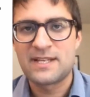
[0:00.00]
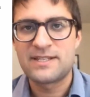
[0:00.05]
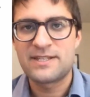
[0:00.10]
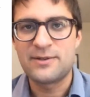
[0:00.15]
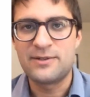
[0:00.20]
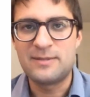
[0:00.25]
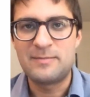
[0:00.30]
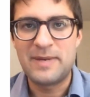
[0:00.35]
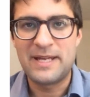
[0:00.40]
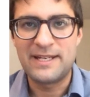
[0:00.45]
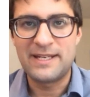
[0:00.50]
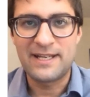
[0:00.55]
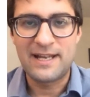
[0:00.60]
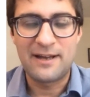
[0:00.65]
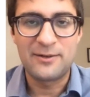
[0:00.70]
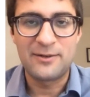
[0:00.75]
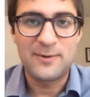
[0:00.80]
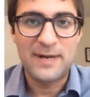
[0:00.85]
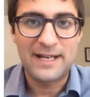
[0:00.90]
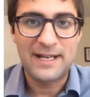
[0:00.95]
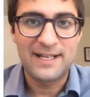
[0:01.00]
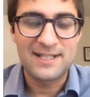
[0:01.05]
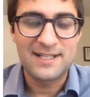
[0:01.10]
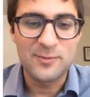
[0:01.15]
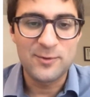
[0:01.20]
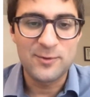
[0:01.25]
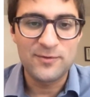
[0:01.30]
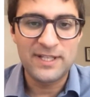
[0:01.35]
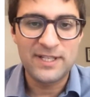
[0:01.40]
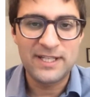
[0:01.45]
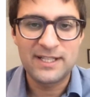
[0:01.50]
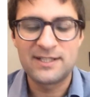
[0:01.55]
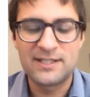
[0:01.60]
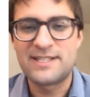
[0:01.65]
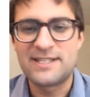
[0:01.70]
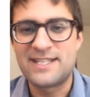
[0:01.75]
So depending how the racket is moving,